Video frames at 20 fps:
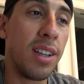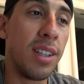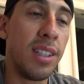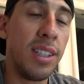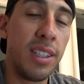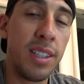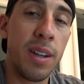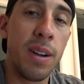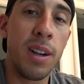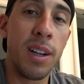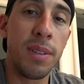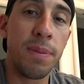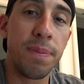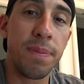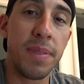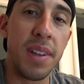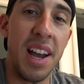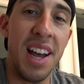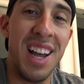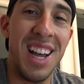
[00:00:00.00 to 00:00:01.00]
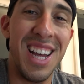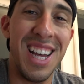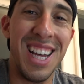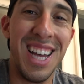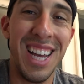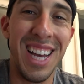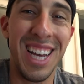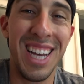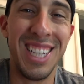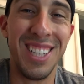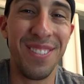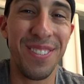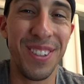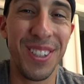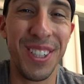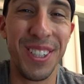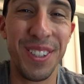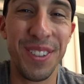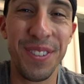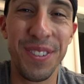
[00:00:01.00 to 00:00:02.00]
he did all right
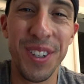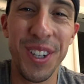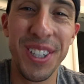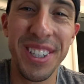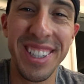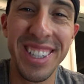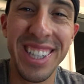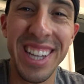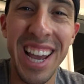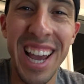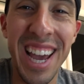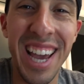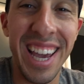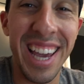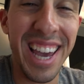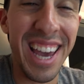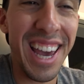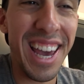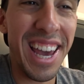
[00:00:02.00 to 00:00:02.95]
for his first day.